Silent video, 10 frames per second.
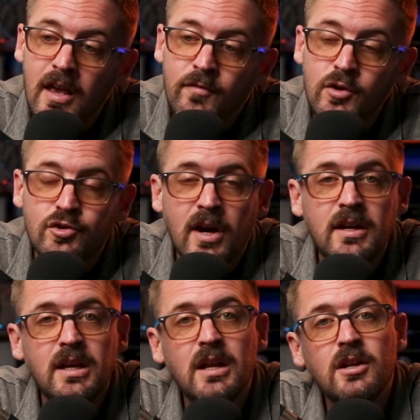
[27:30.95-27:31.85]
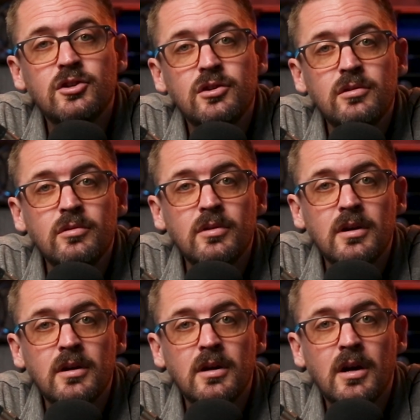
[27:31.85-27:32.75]
If you tried to get
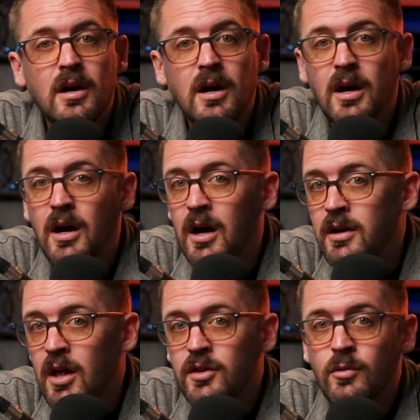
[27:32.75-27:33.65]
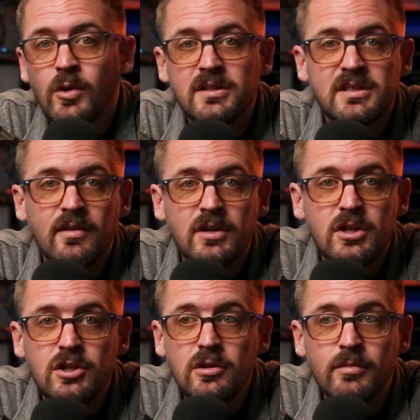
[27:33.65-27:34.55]
into another
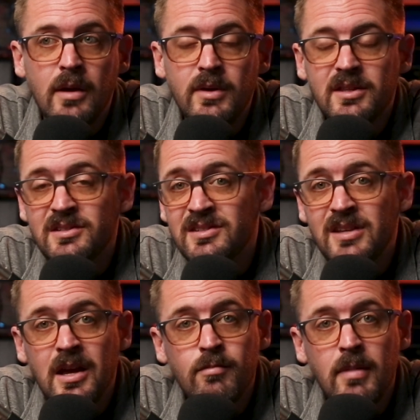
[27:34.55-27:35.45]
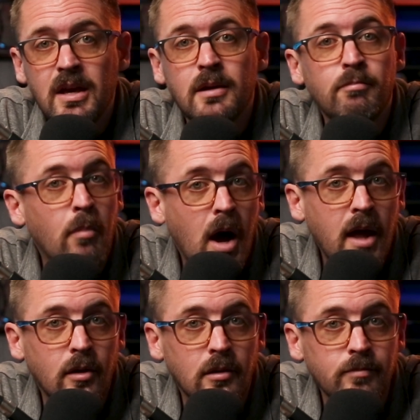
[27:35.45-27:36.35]
172, maybe the same make and
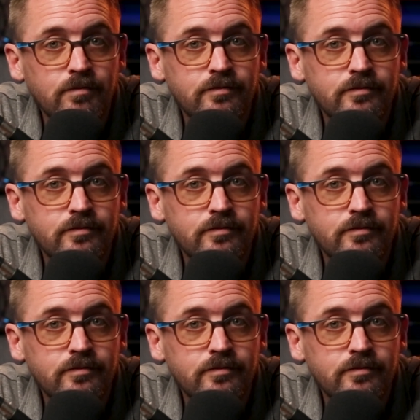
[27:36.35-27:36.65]
model,